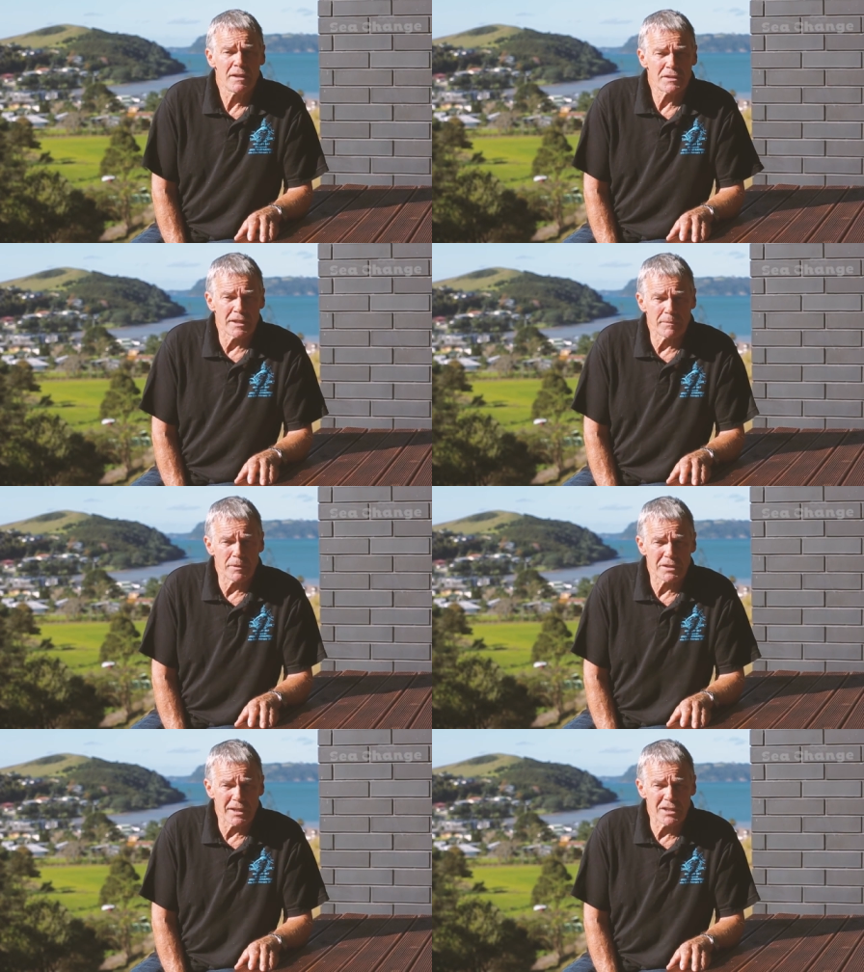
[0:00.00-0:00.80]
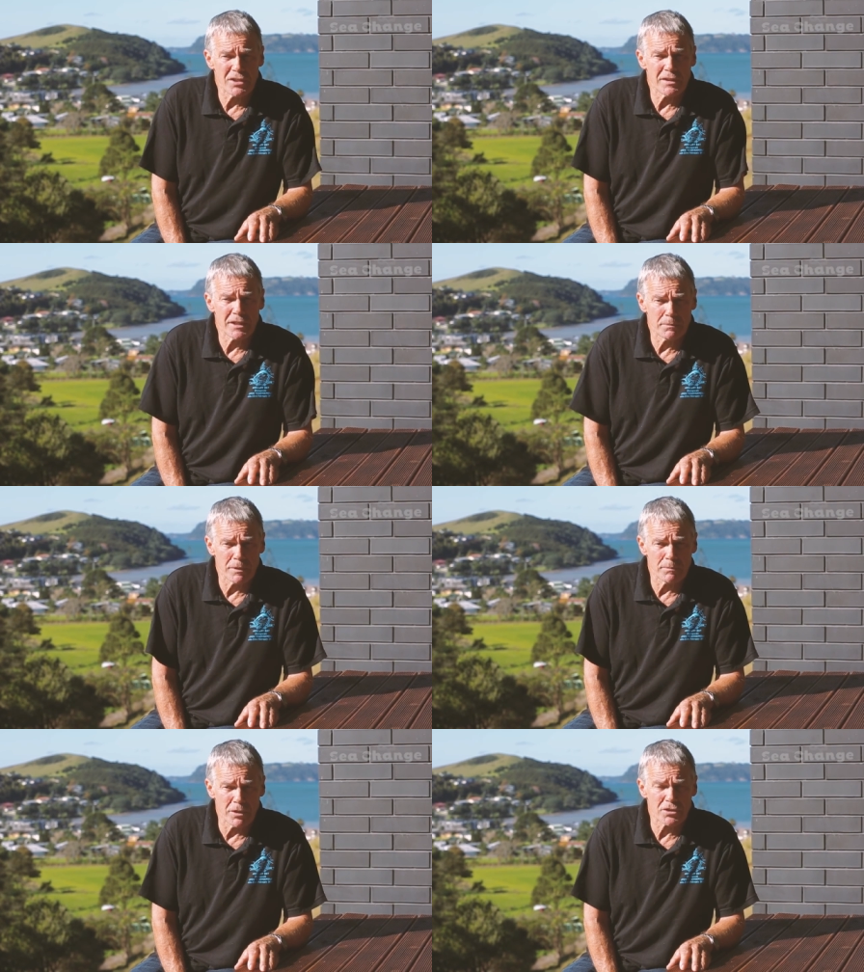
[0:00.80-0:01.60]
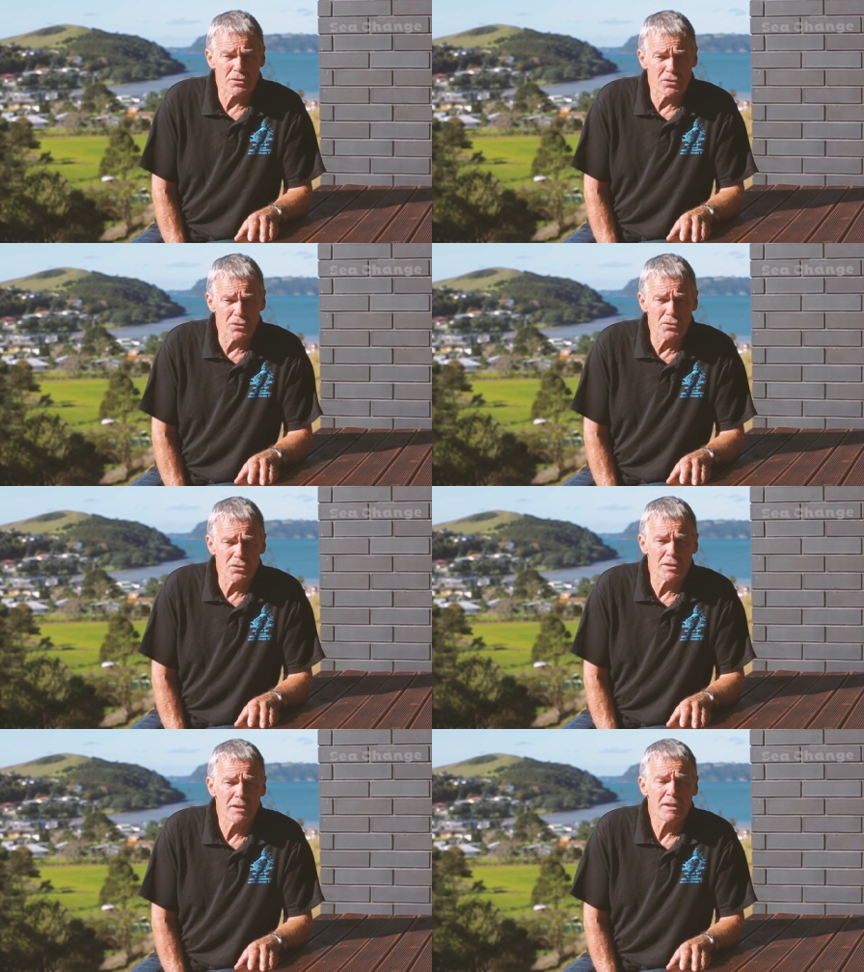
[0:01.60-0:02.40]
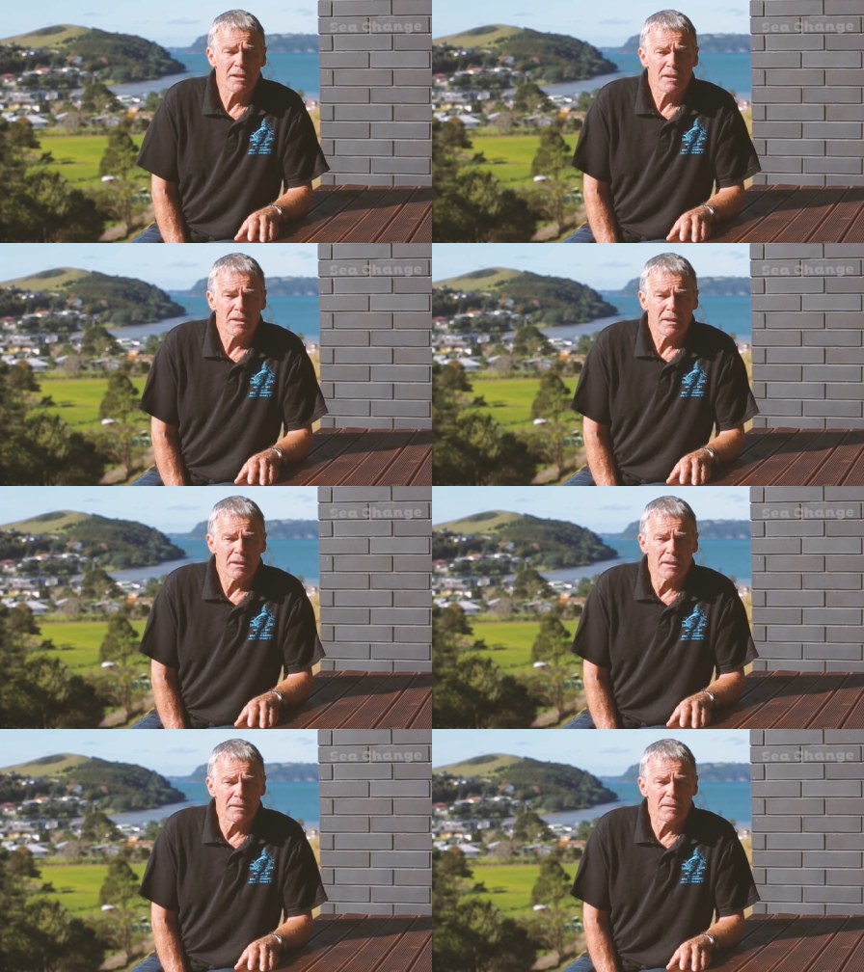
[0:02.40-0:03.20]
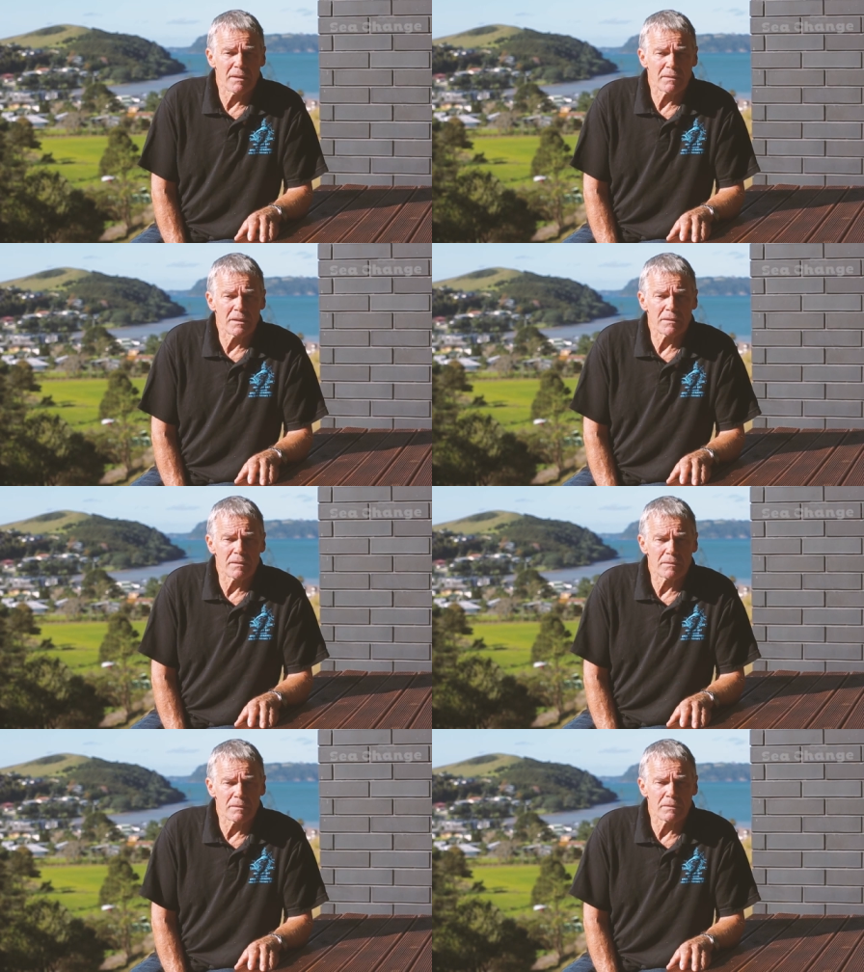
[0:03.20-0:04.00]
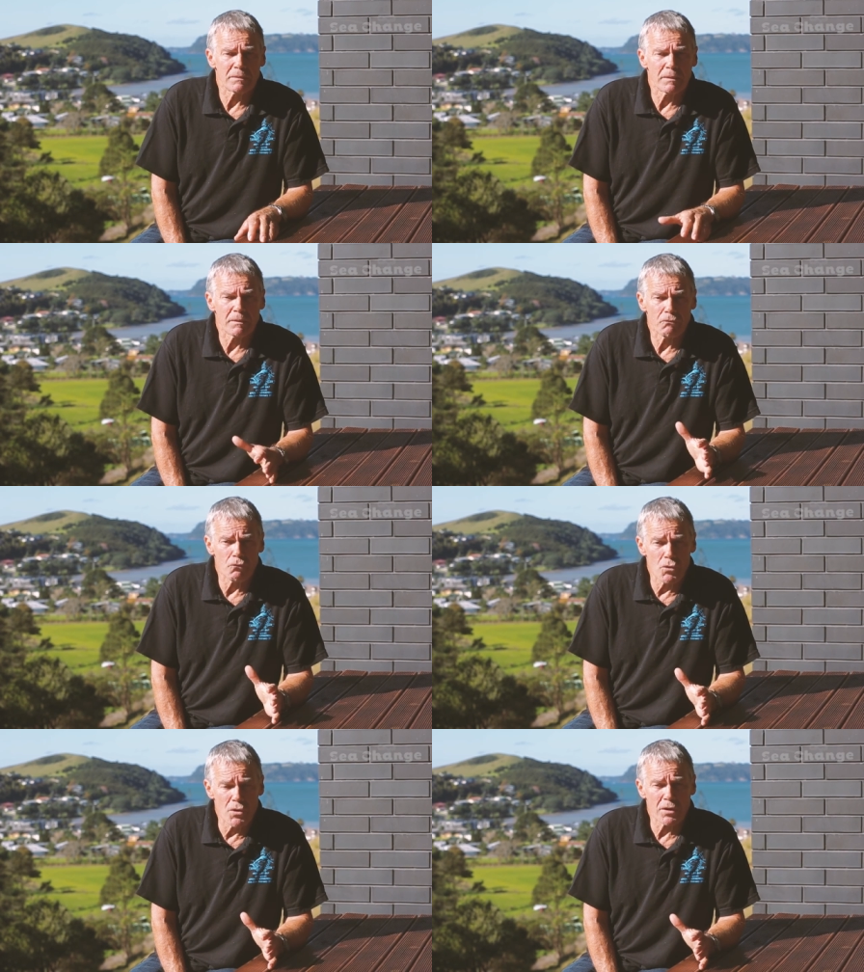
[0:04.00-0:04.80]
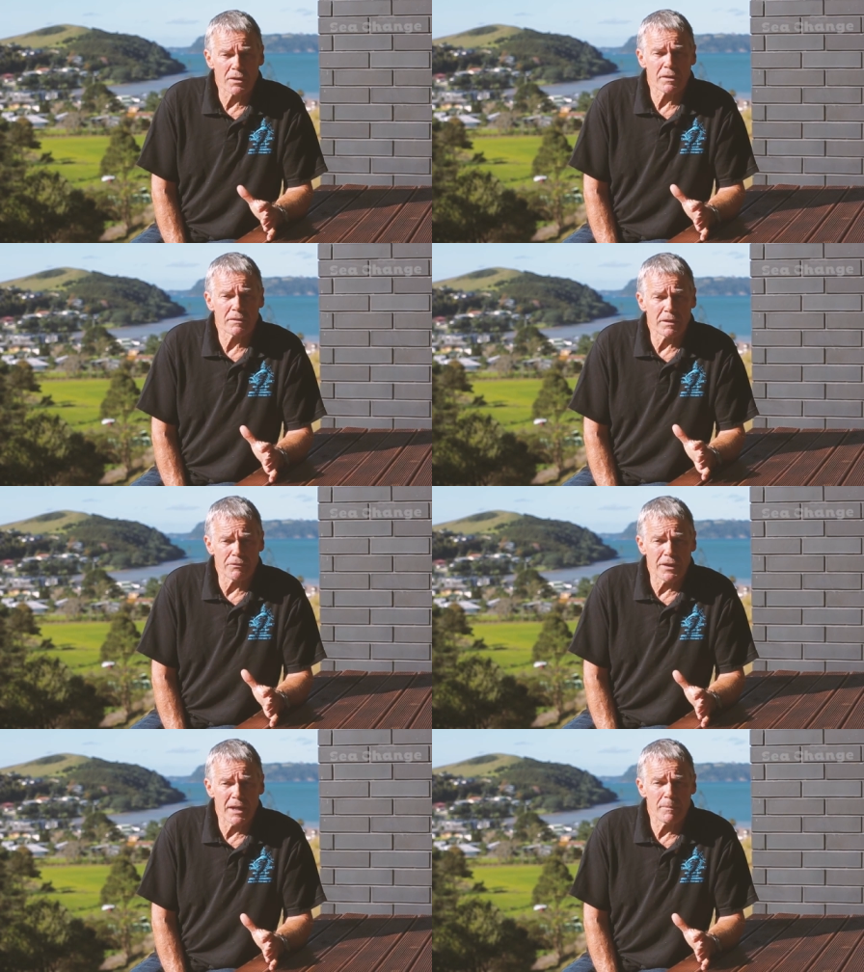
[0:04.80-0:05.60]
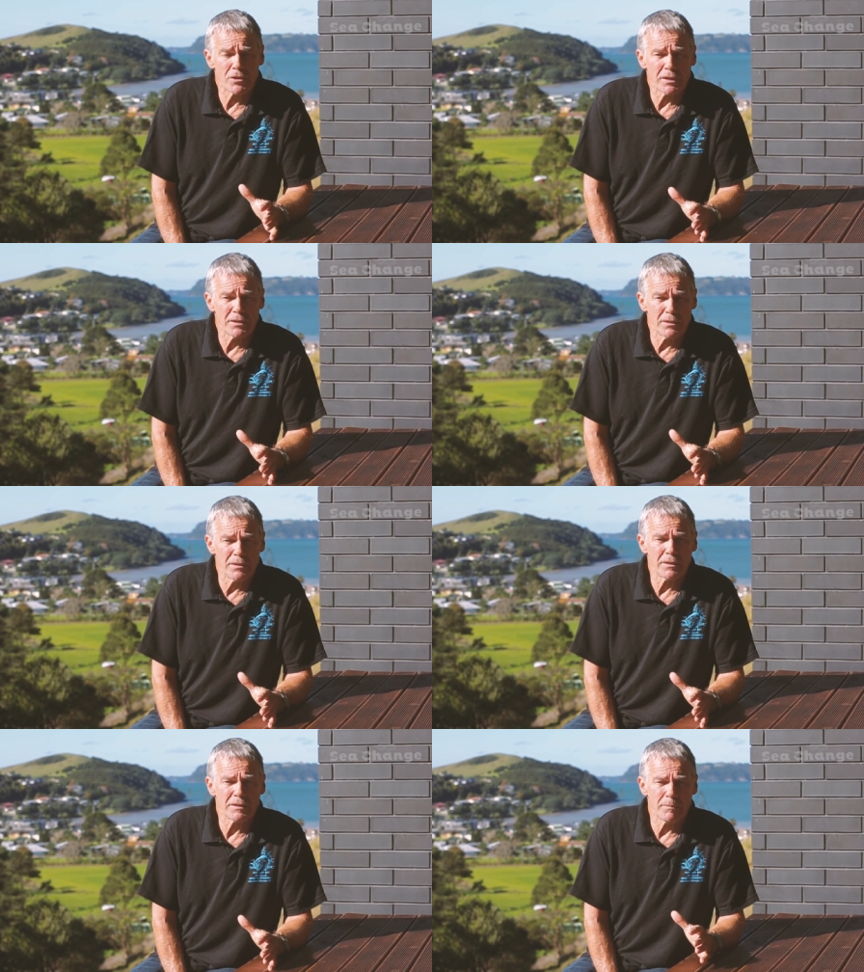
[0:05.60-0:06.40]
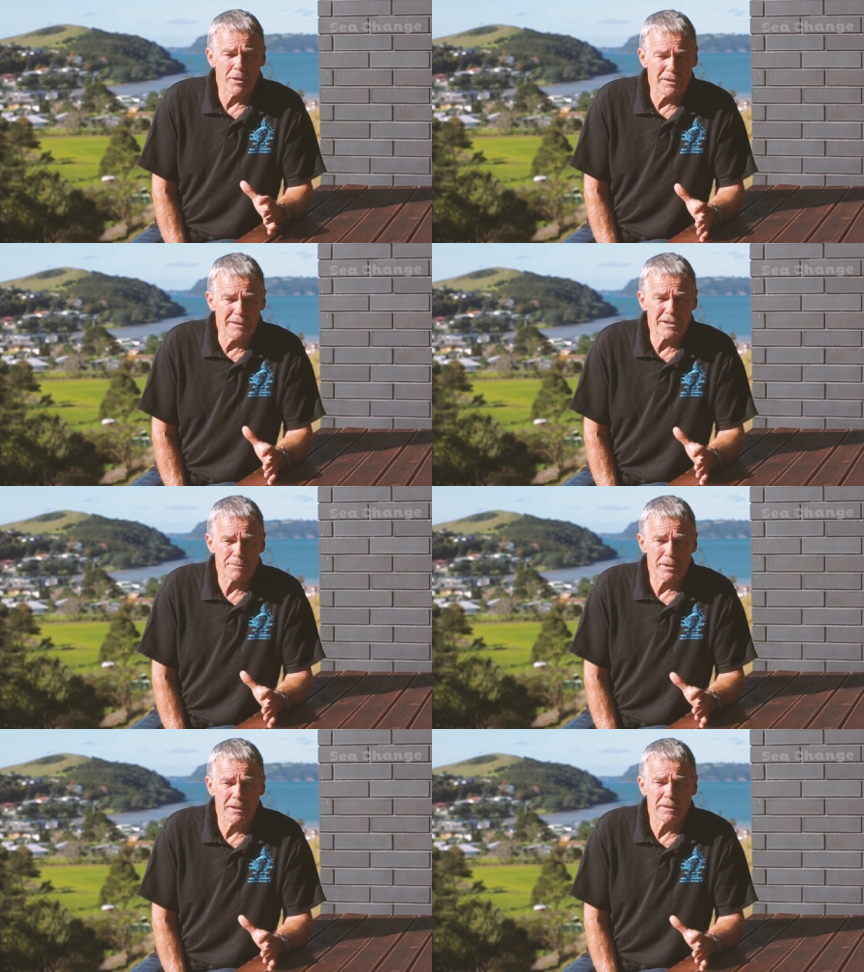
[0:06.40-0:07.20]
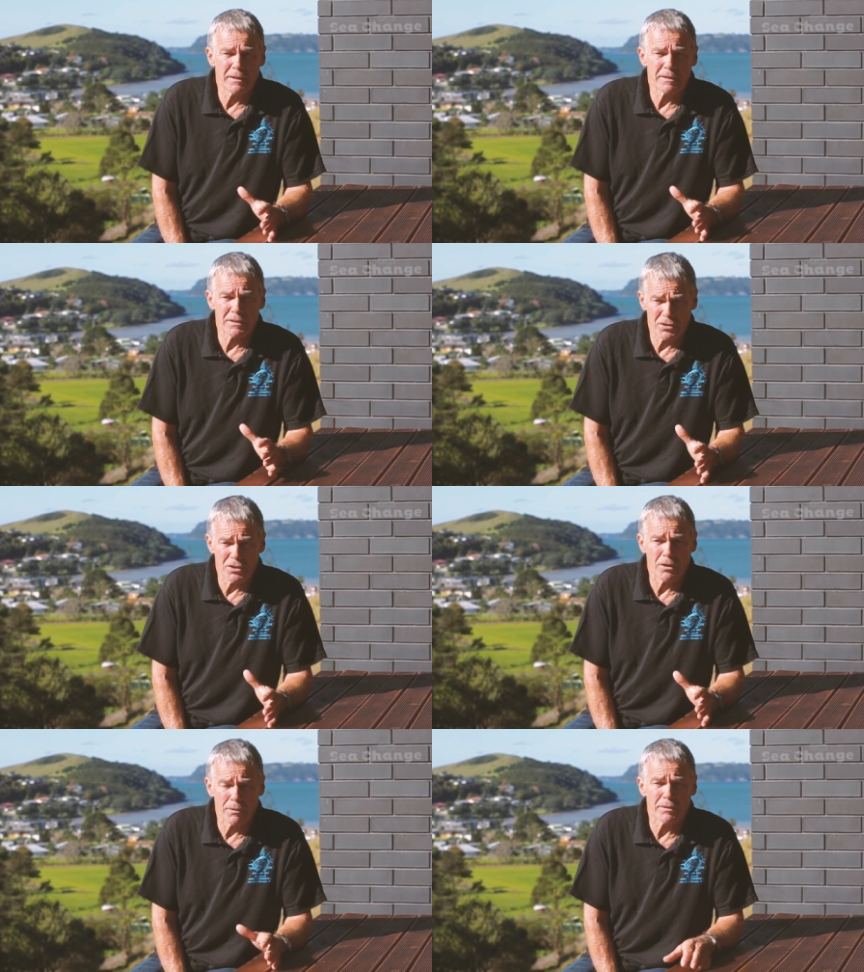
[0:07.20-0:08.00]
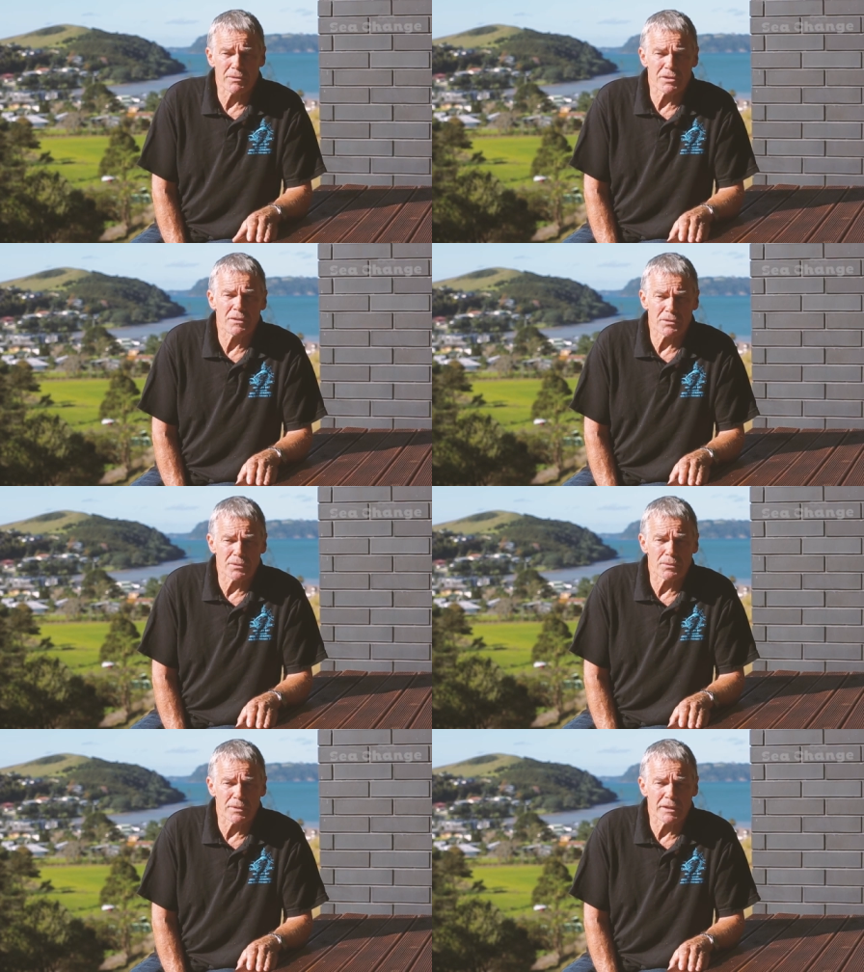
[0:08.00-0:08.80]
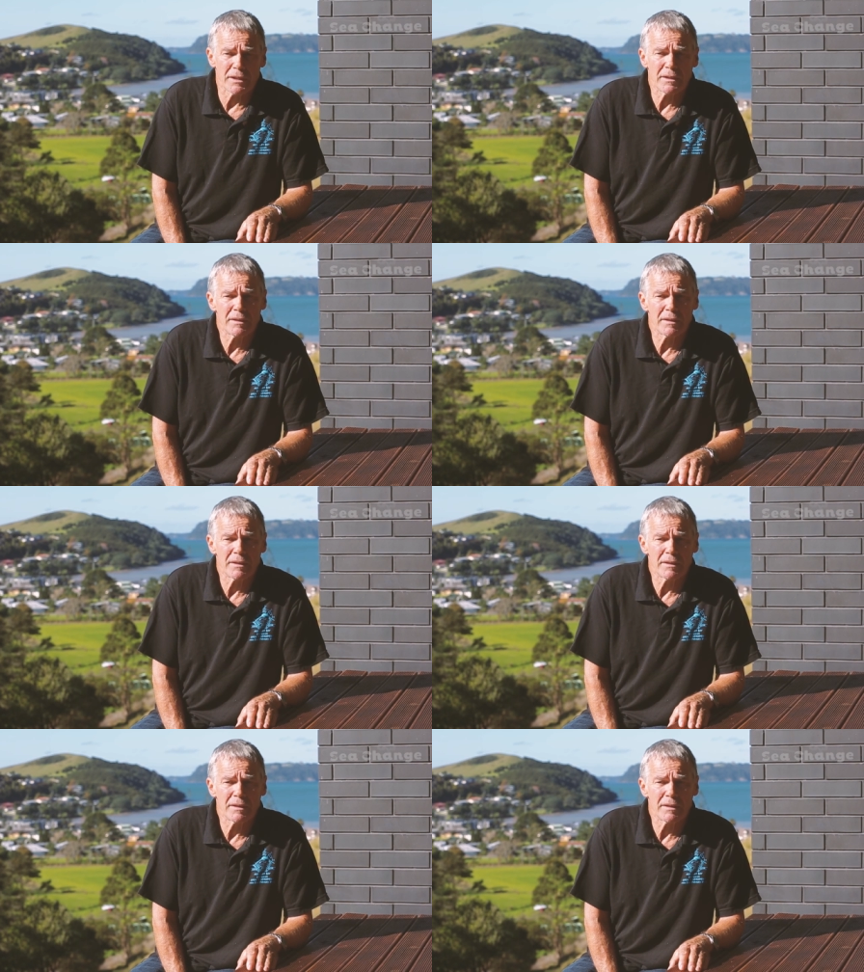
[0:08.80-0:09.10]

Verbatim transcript: Sedimentation has been much reduced and yeah, the, the, the work that farmers are doing, the money they're spending is showing results already.